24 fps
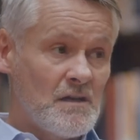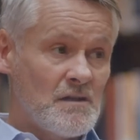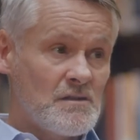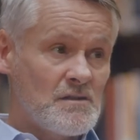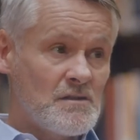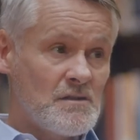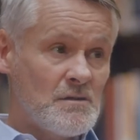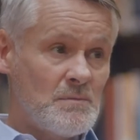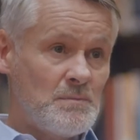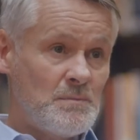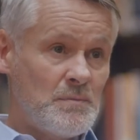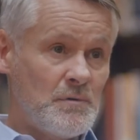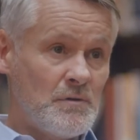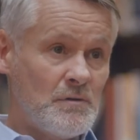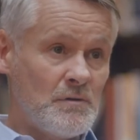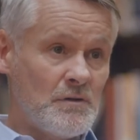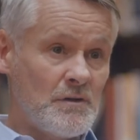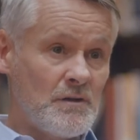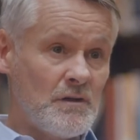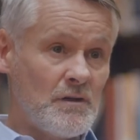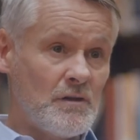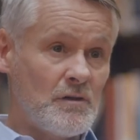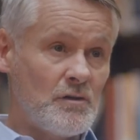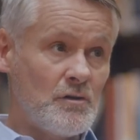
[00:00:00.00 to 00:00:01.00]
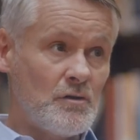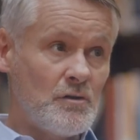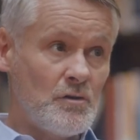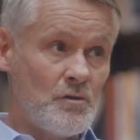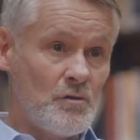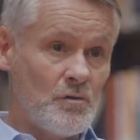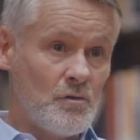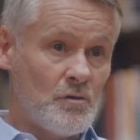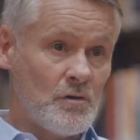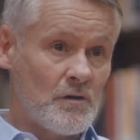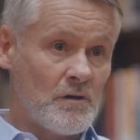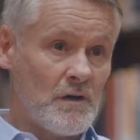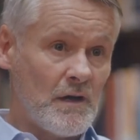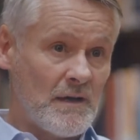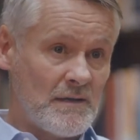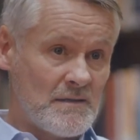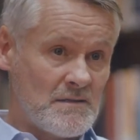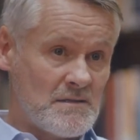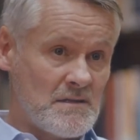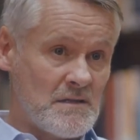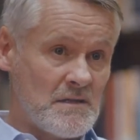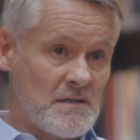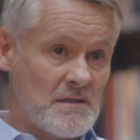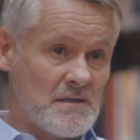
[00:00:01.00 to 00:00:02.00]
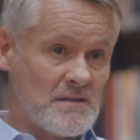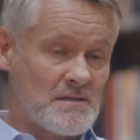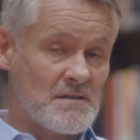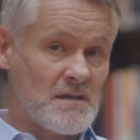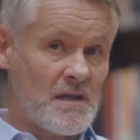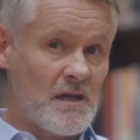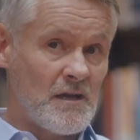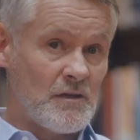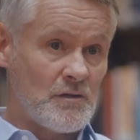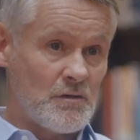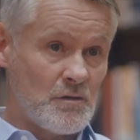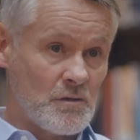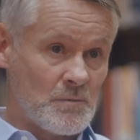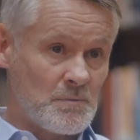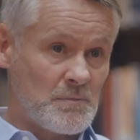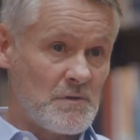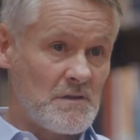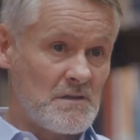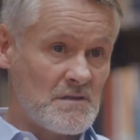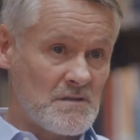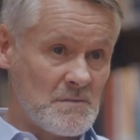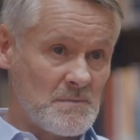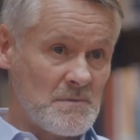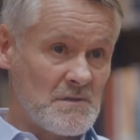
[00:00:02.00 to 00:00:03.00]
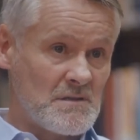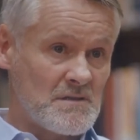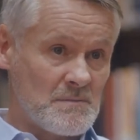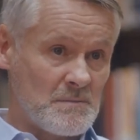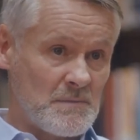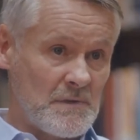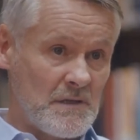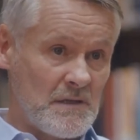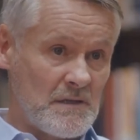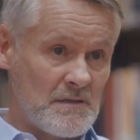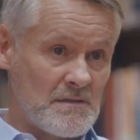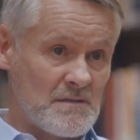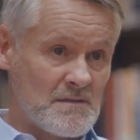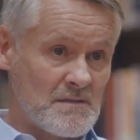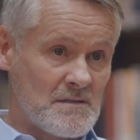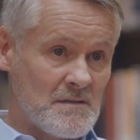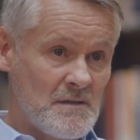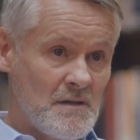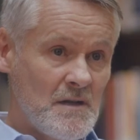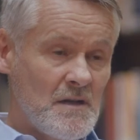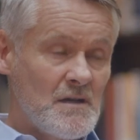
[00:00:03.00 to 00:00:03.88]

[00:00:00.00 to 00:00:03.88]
to put your ideas and your principles in place.